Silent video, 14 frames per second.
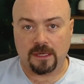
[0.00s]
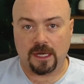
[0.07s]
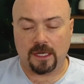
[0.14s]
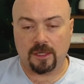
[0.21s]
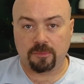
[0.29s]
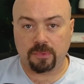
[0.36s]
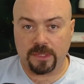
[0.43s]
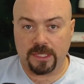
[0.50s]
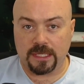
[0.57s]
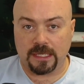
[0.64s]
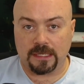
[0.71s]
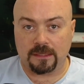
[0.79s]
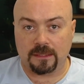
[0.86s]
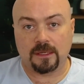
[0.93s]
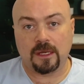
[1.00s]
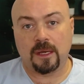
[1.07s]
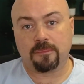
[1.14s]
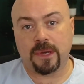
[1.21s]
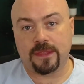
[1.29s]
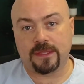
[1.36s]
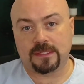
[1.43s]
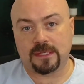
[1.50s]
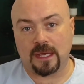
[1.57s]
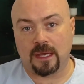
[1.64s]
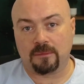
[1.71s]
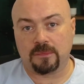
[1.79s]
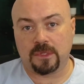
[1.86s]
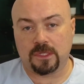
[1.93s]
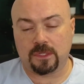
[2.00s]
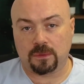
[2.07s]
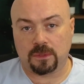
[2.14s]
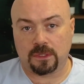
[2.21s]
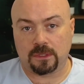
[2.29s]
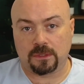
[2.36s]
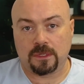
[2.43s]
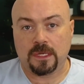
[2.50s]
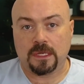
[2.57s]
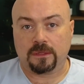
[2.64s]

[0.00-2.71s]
completed by the time your